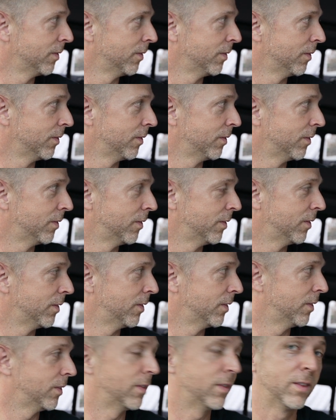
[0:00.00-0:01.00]

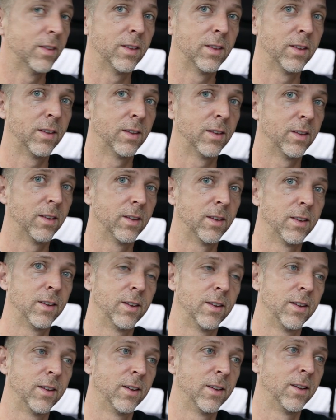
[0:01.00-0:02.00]

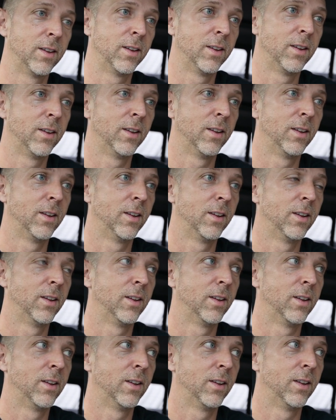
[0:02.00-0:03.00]

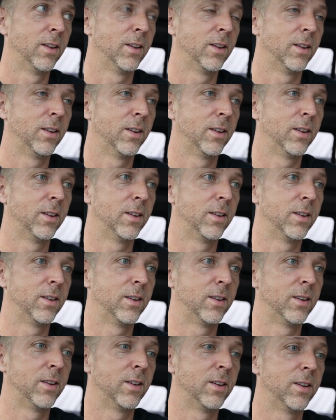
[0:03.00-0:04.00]

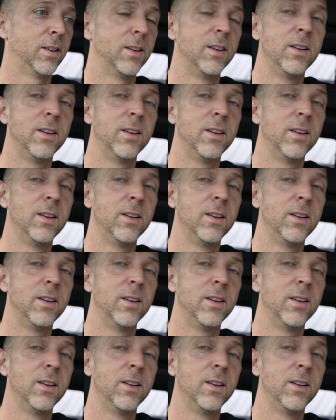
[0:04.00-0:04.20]
No words are spoken by the person on screen.